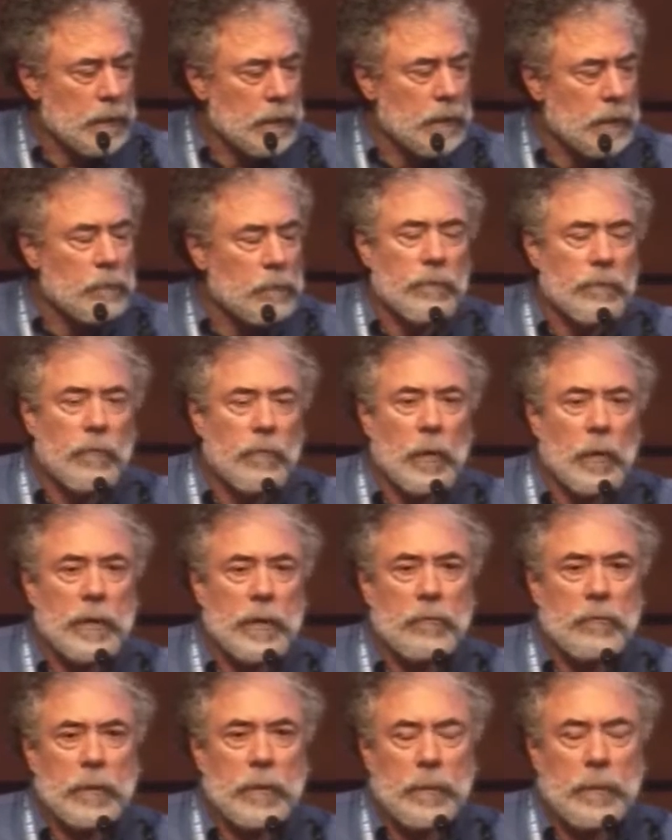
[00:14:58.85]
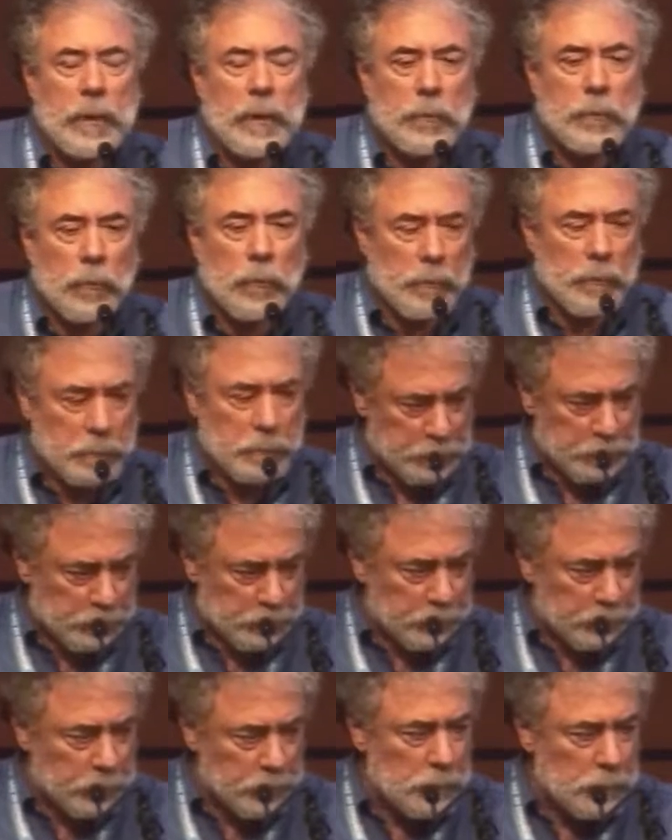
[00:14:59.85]
killed 43 people,
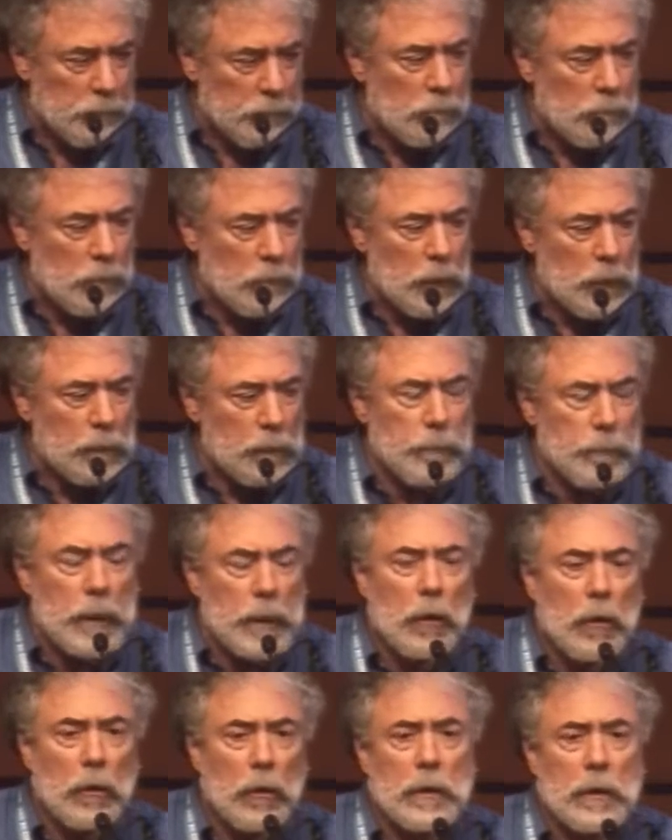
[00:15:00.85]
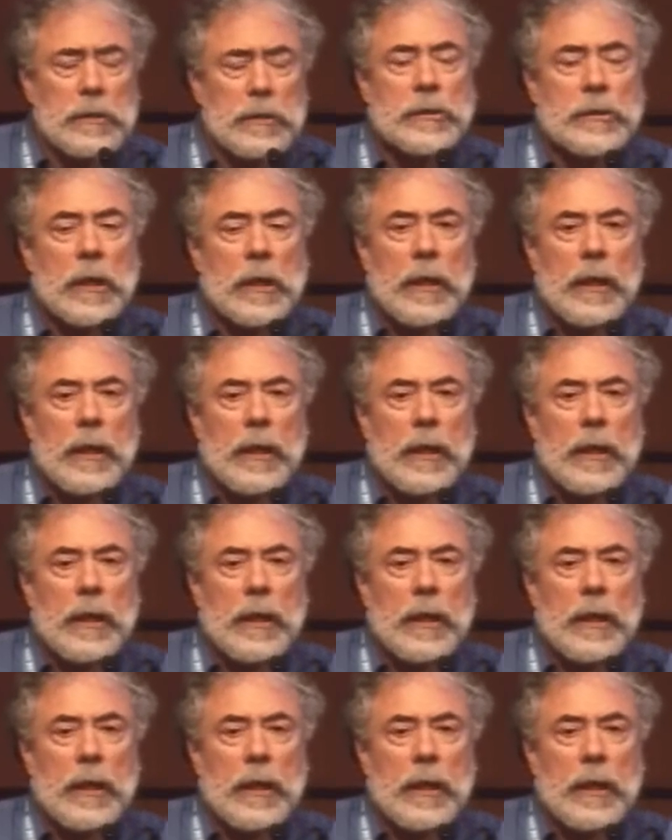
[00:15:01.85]
because